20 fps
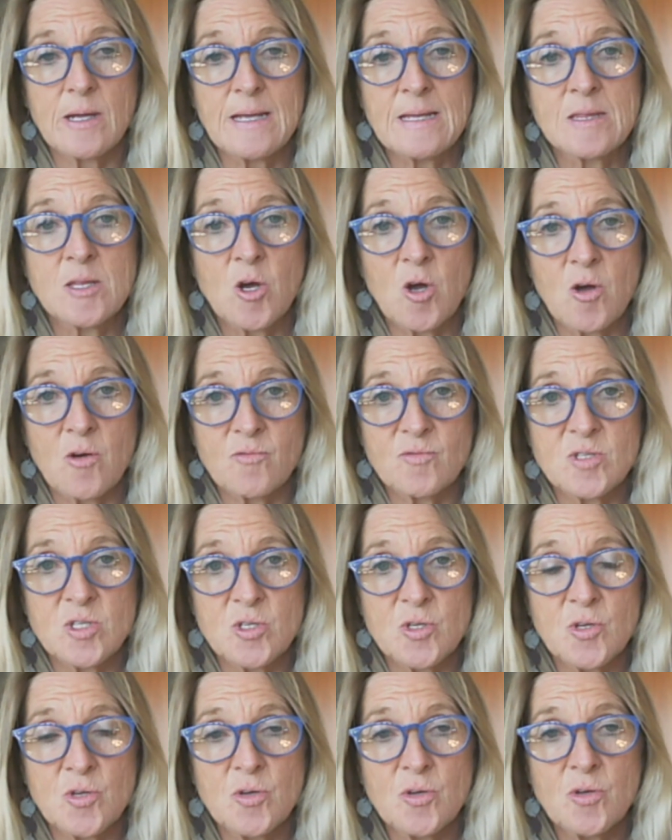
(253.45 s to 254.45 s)
in the
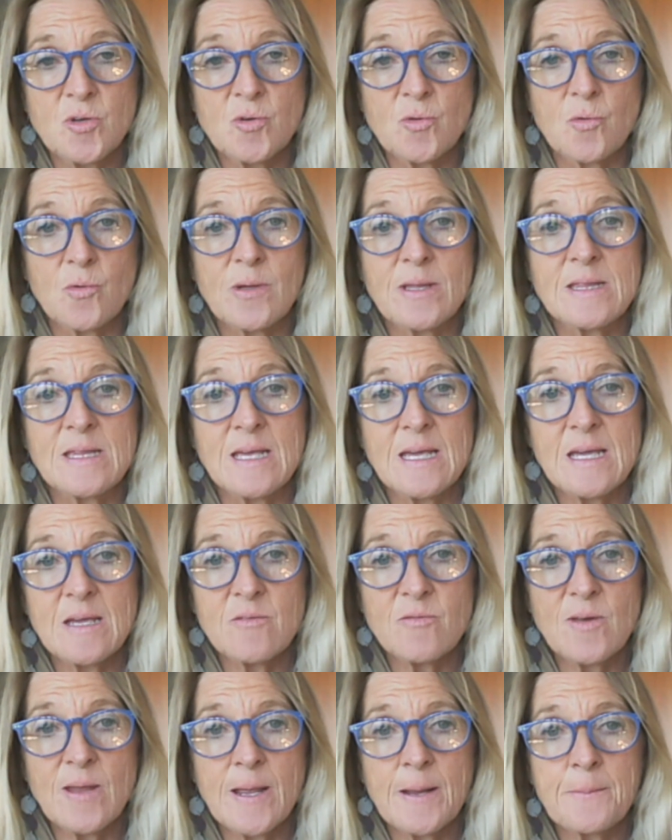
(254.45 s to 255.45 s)
afternoon or in the
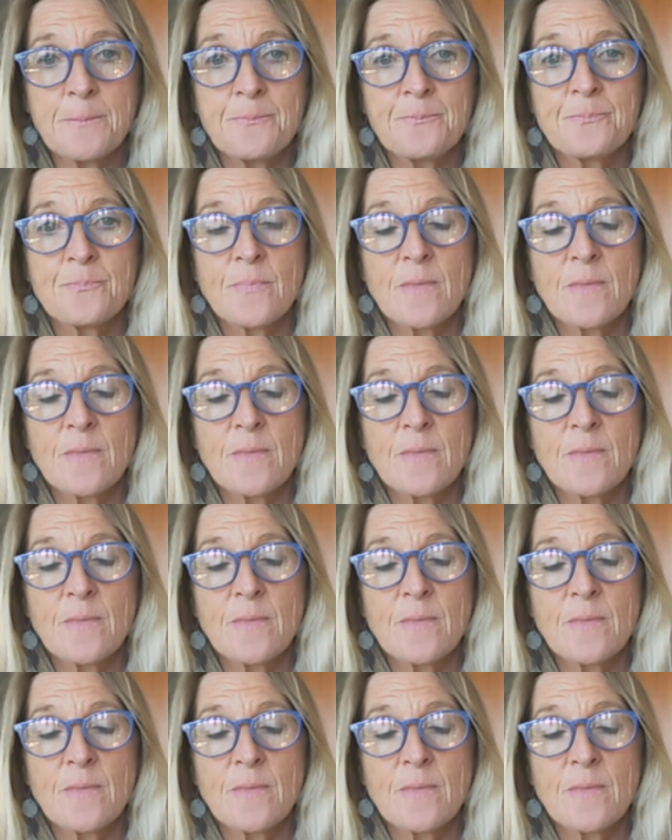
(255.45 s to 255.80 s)
evening.